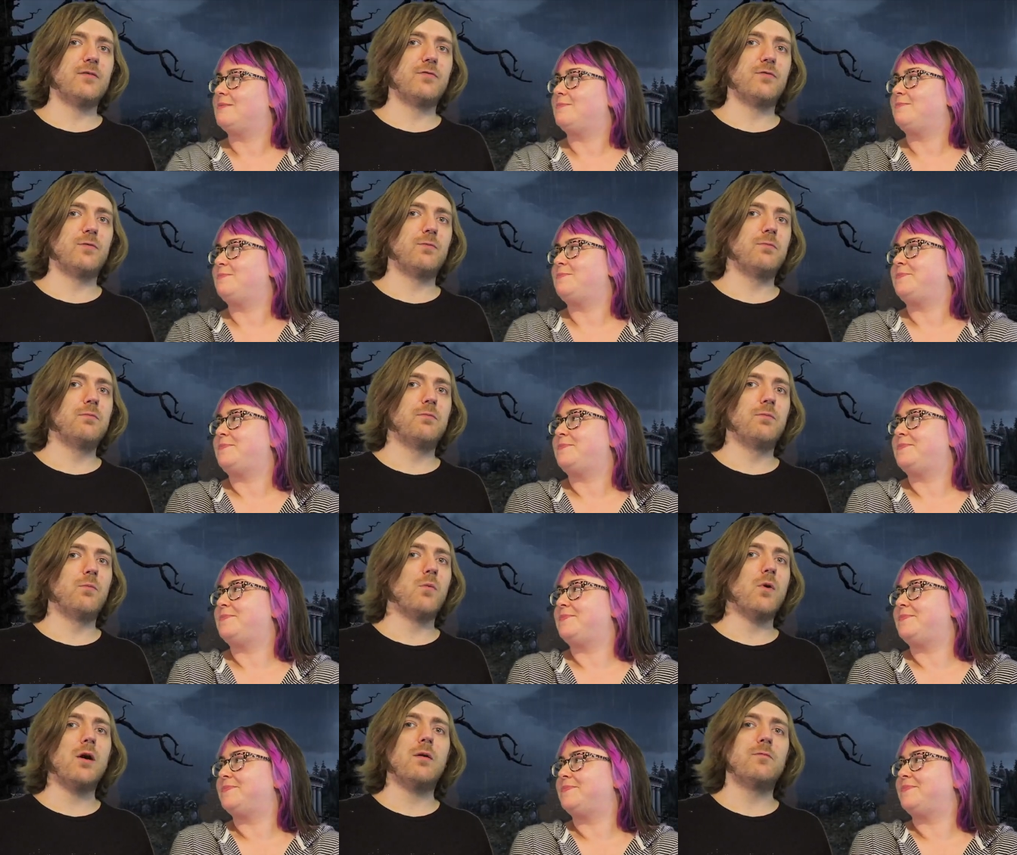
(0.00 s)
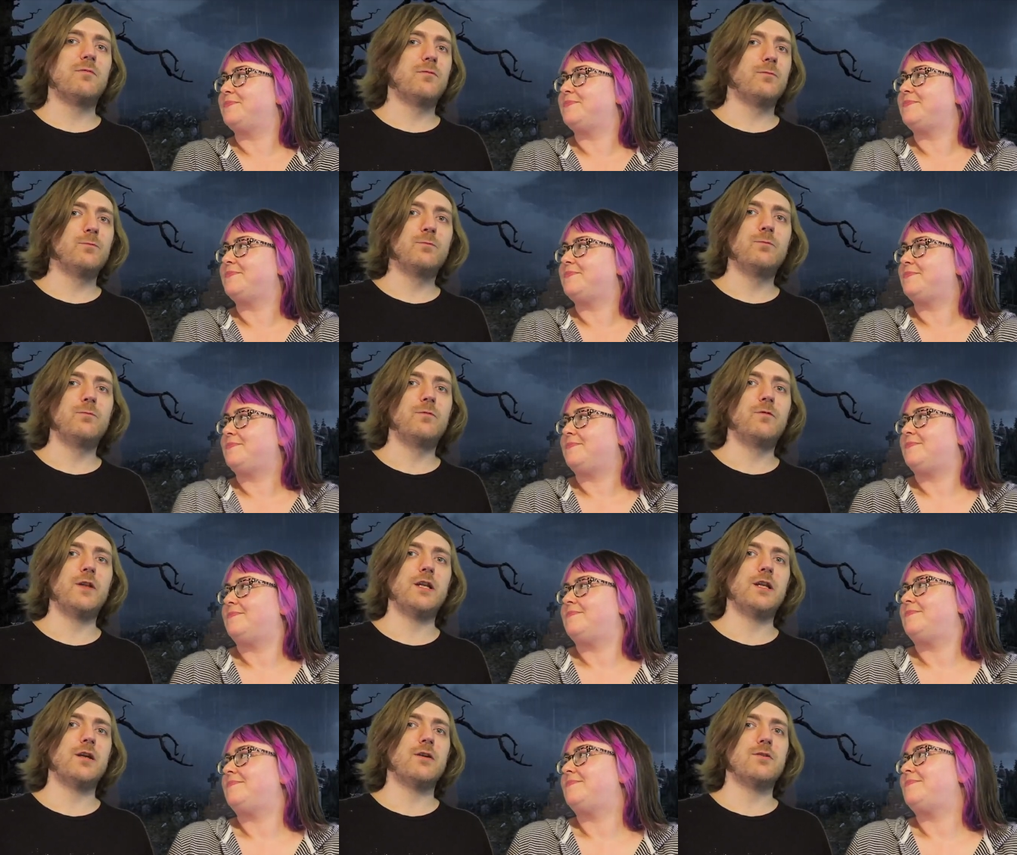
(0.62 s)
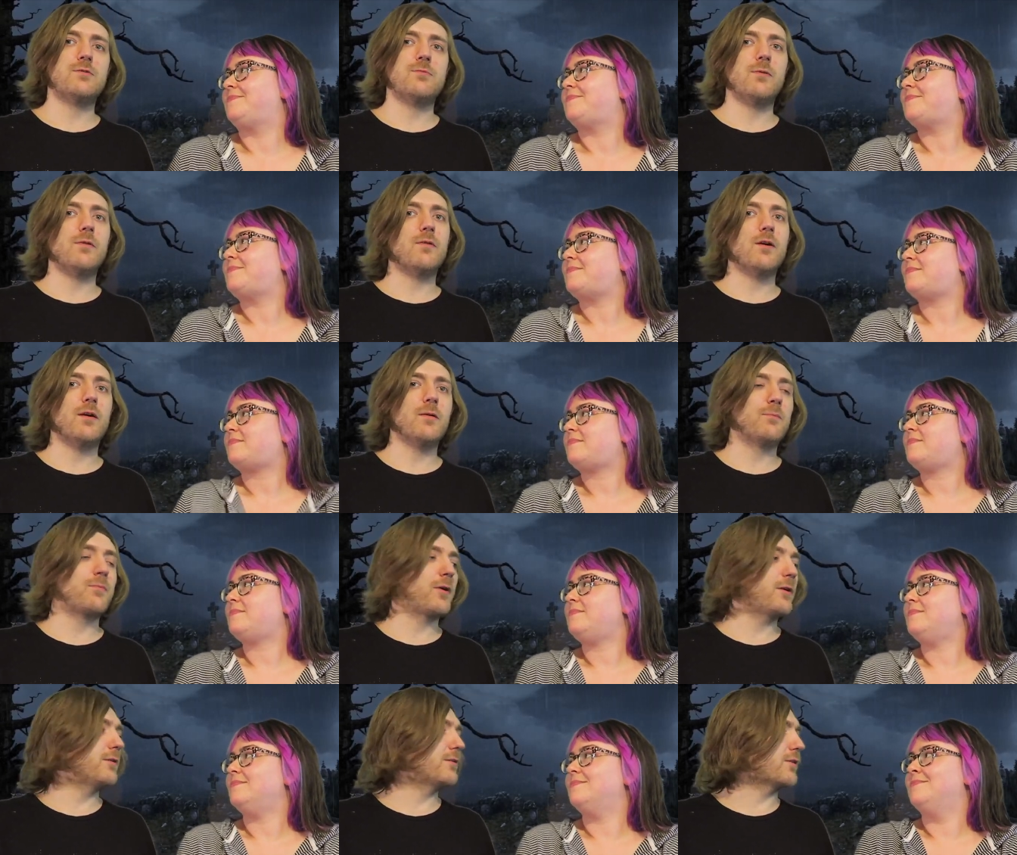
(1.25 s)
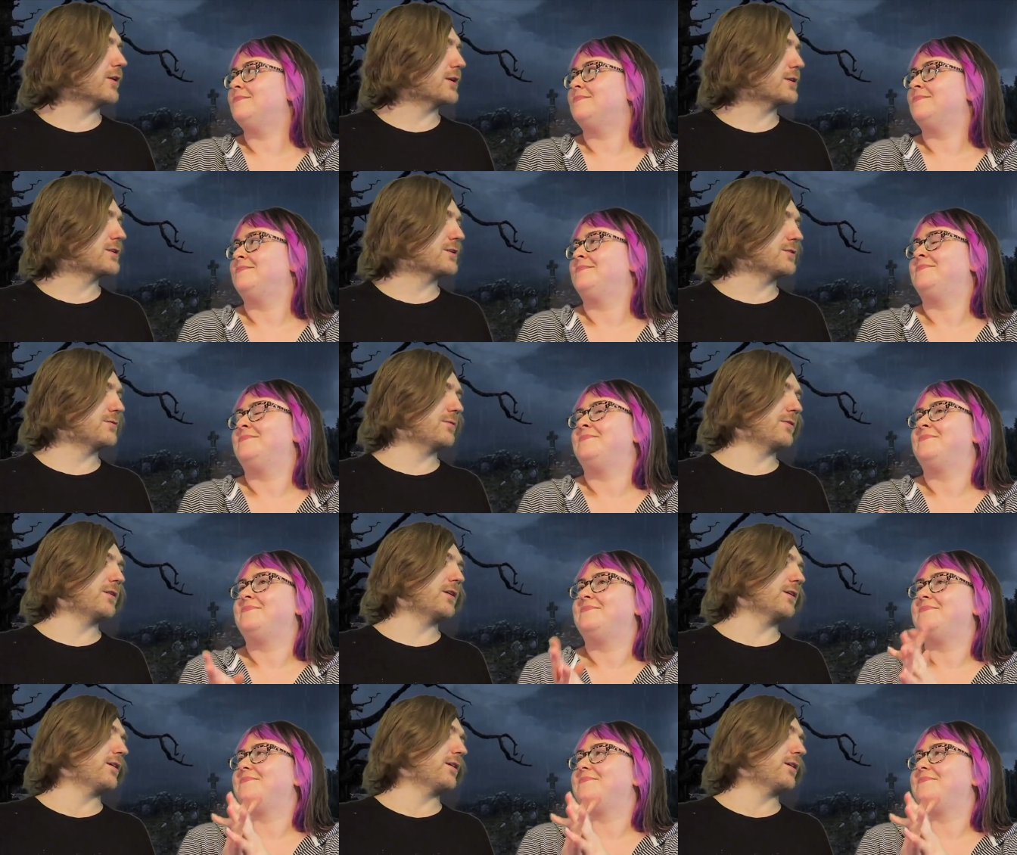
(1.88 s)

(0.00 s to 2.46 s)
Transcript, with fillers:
Speaker 1: of what videos we've got in progress, because we've got